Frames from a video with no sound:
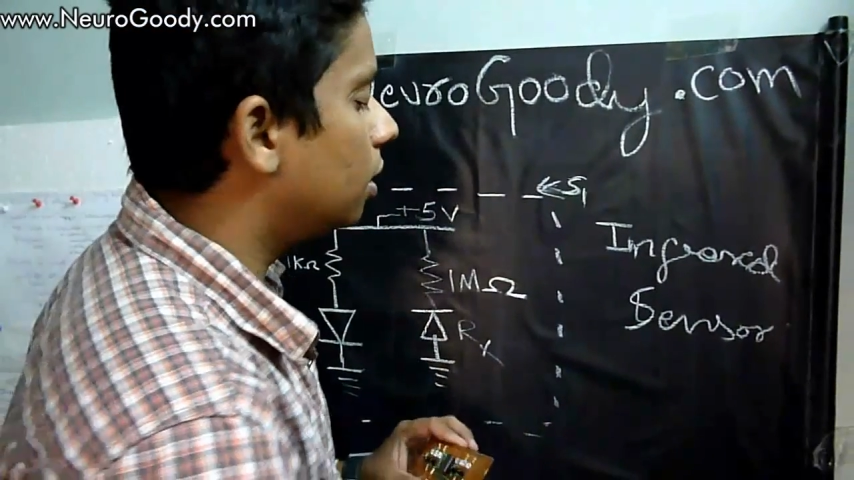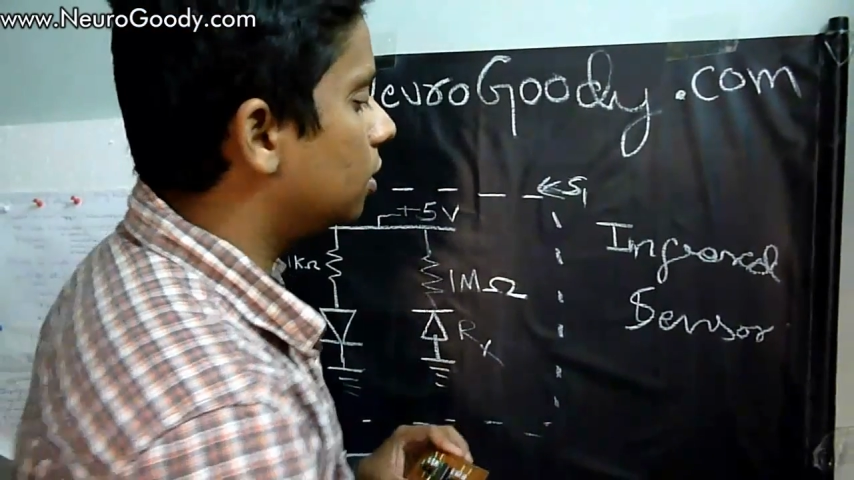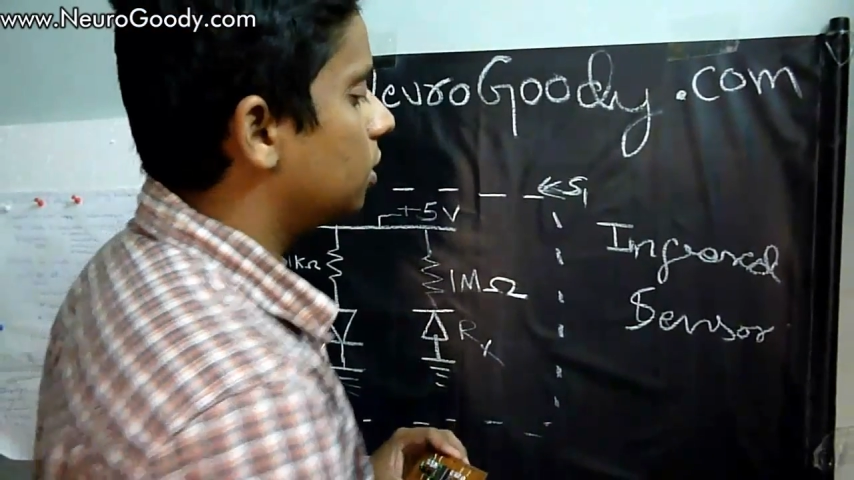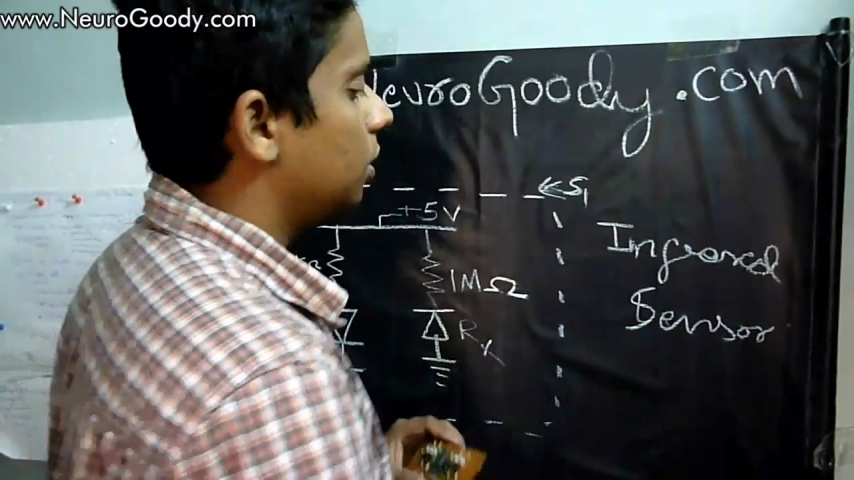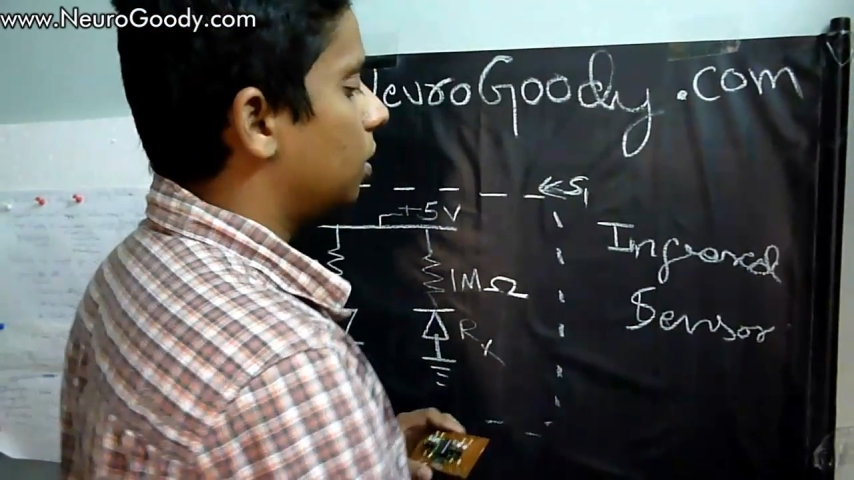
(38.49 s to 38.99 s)

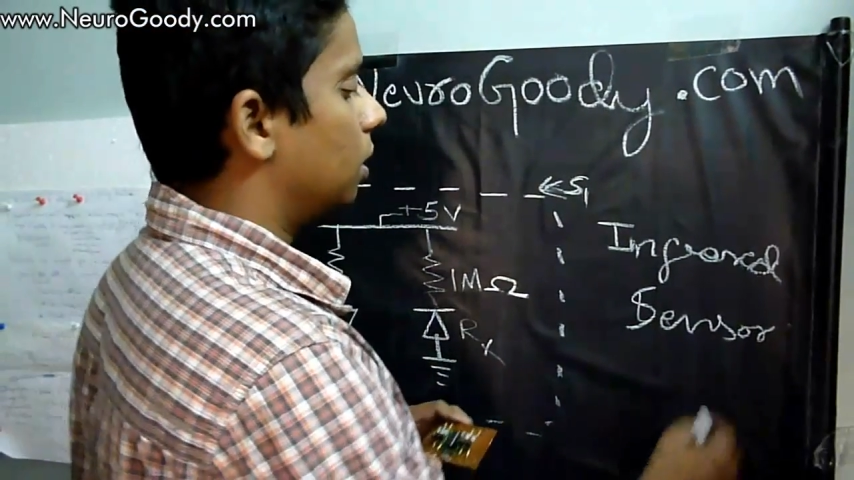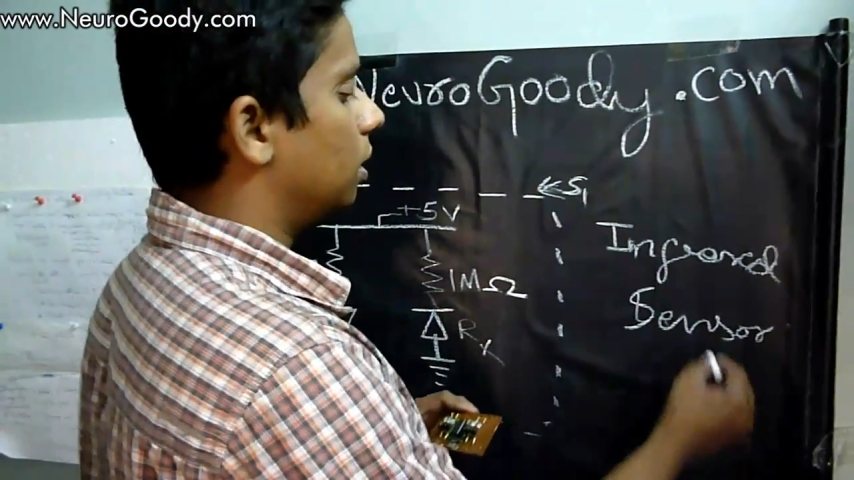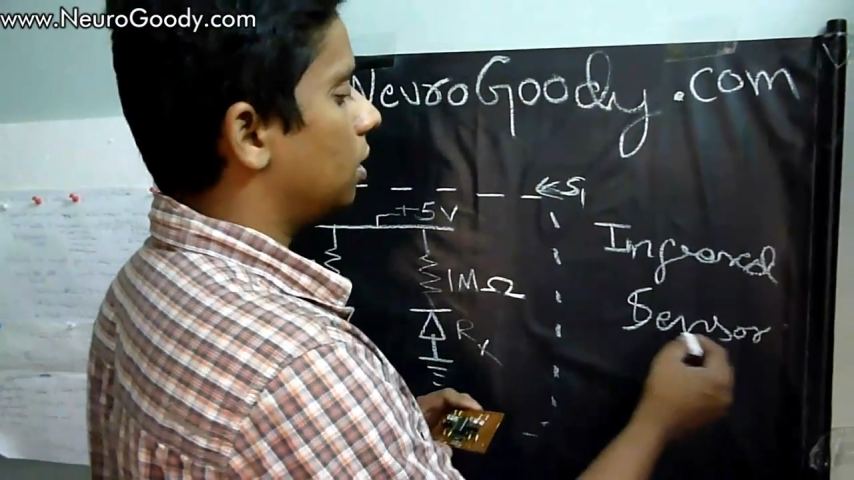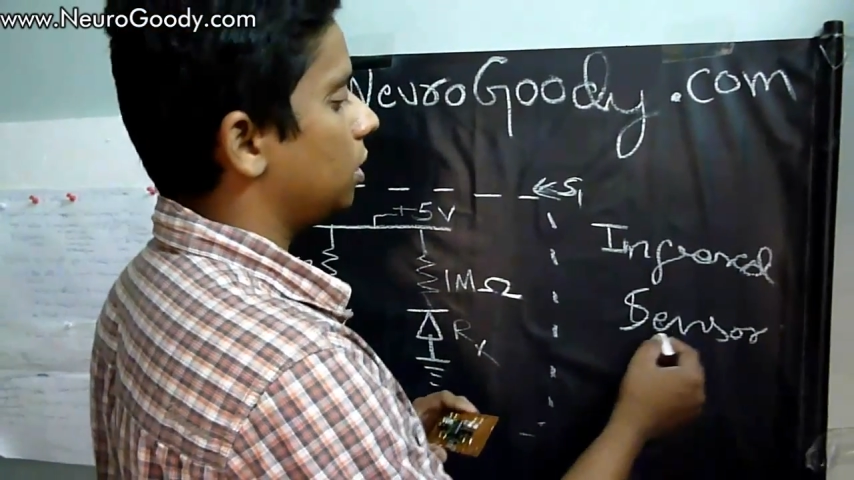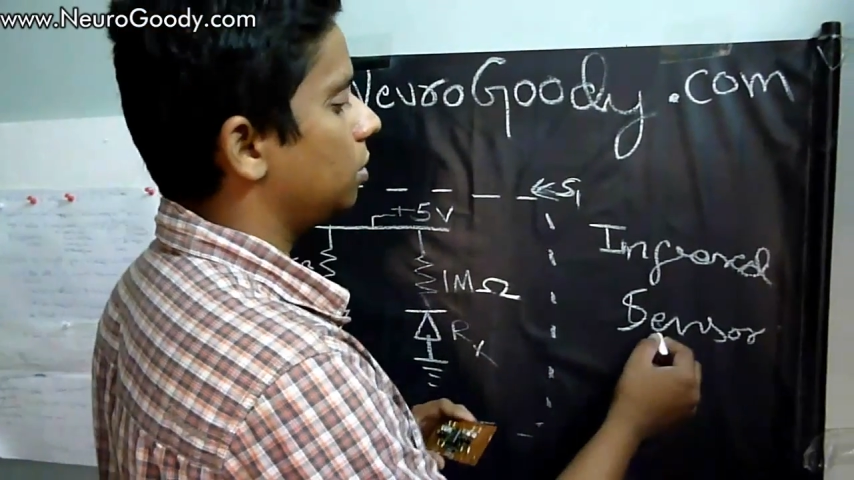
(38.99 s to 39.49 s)
So
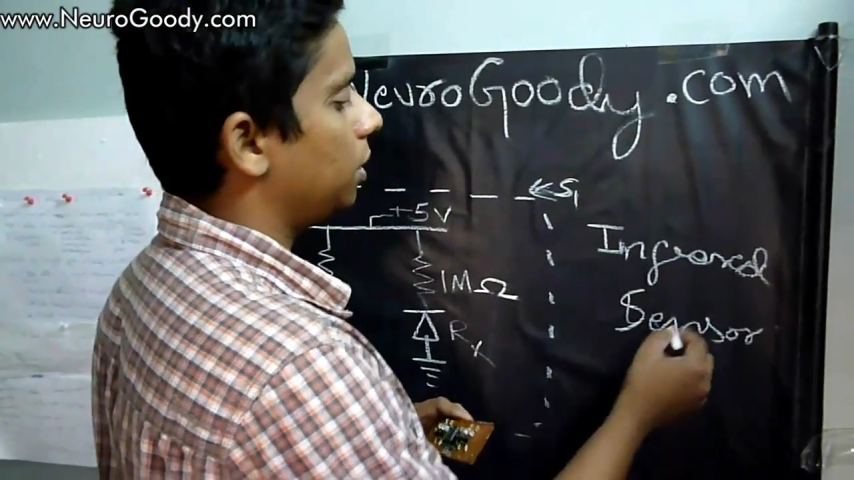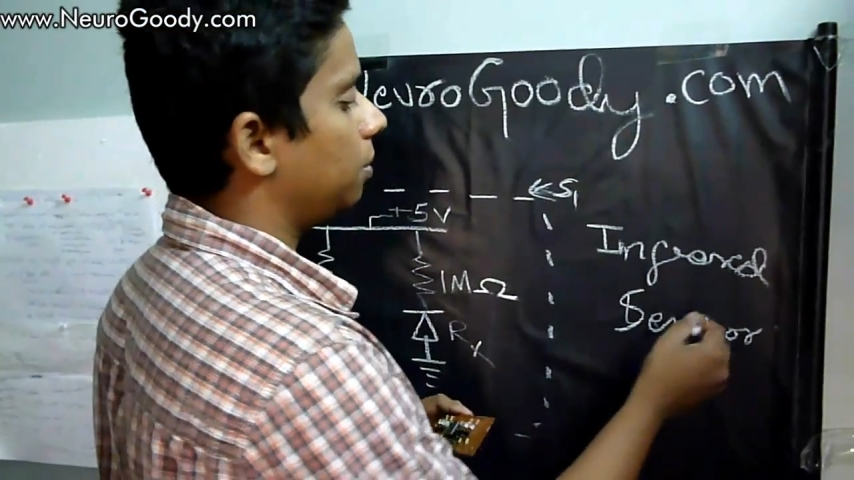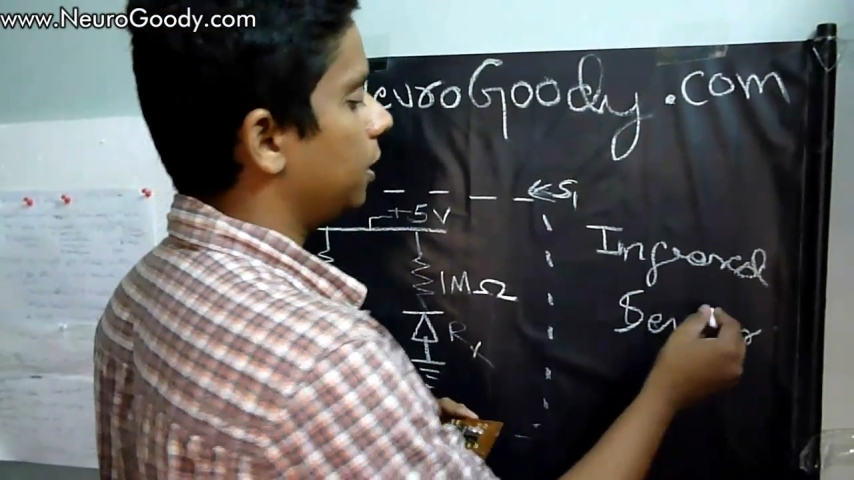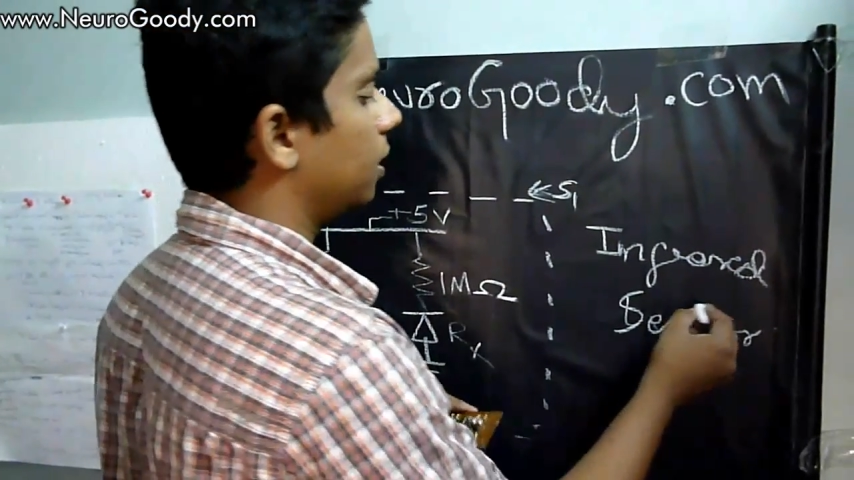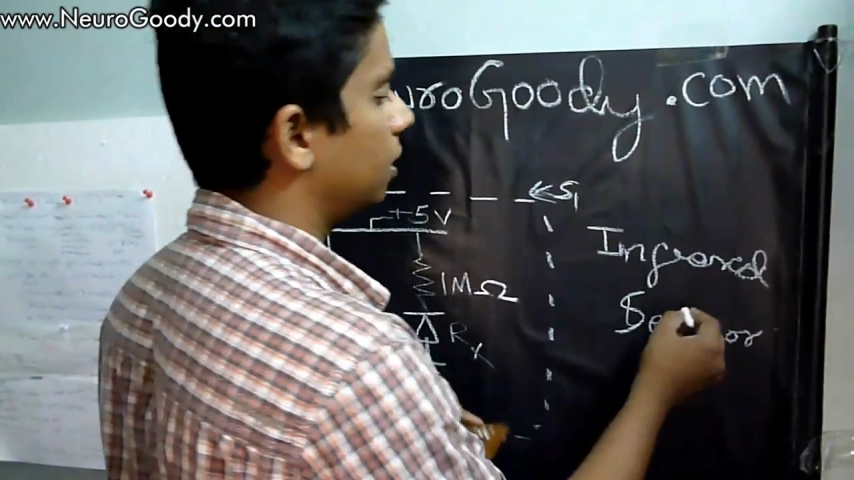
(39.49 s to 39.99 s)
you may
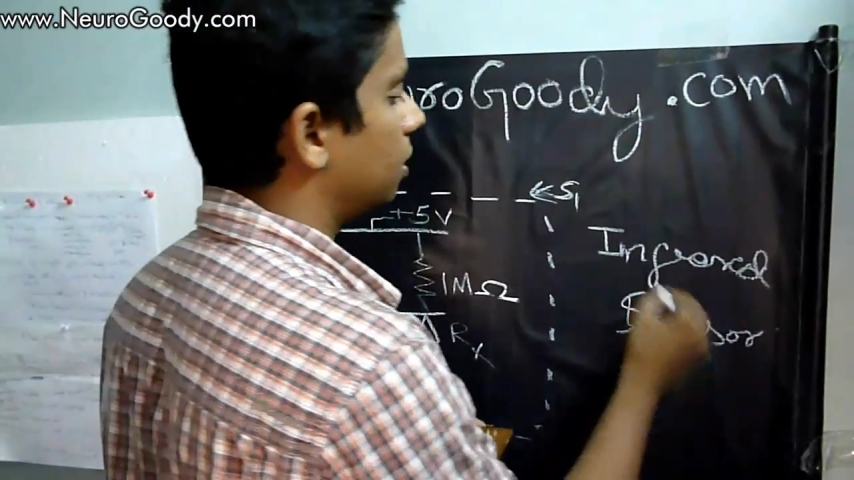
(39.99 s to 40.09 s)
be